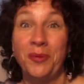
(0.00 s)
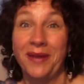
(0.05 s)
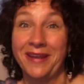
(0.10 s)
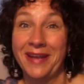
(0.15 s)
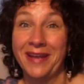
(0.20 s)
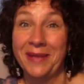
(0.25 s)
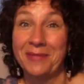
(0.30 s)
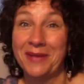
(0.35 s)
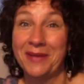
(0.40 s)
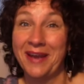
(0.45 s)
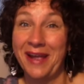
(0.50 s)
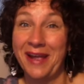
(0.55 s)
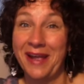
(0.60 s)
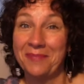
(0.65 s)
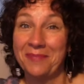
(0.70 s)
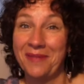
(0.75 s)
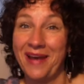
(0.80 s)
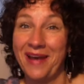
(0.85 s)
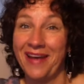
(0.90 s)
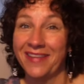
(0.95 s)
and I'm an
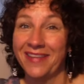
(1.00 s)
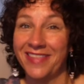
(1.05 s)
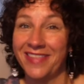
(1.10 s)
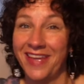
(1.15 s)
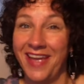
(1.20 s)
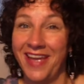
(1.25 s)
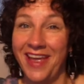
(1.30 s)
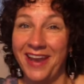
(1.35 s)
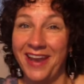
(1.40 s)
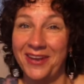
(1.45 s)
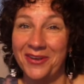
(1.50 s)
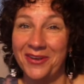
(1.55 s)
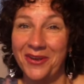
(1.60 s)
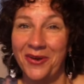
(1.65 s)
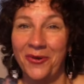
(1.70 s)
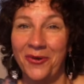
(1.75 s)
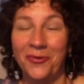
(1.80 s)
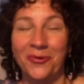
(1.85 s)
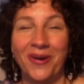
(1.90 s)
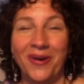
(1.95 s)
empath and
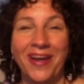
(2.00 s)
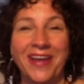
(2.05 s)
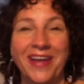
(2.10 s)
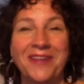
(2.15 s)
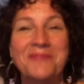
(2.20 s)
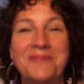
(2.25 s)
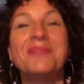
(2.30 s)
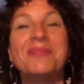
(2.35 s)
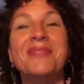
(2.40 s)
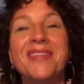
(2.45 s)
know, right?